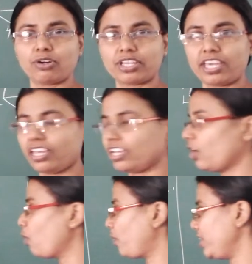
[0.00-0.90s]
Okay.
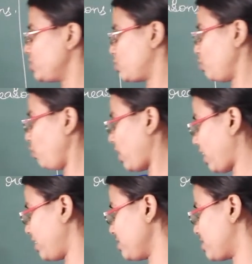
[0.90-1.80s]
When two
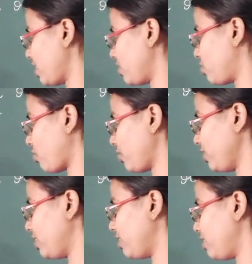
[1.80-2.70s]
lines are
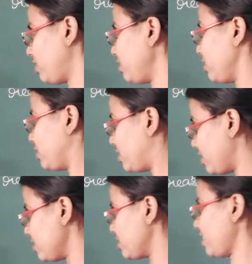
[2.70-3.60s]
drawn here,
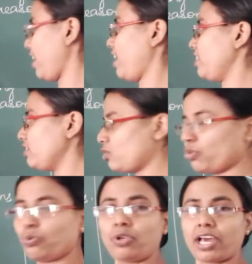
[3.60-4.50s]
this and the
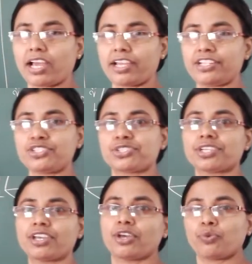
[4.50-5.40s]
two lines
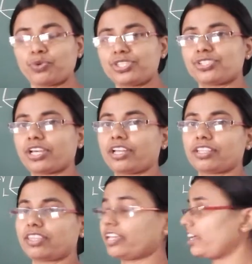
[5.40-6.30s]
which
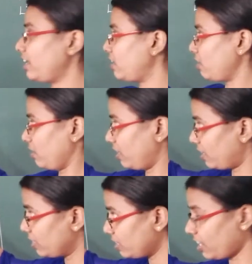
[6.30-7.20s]
are there
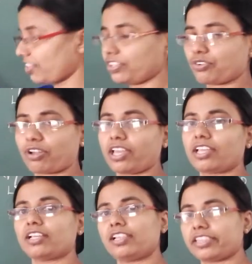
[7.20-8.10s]
in the other
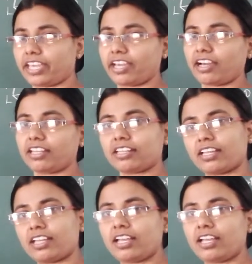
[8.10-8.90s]
triangle, they are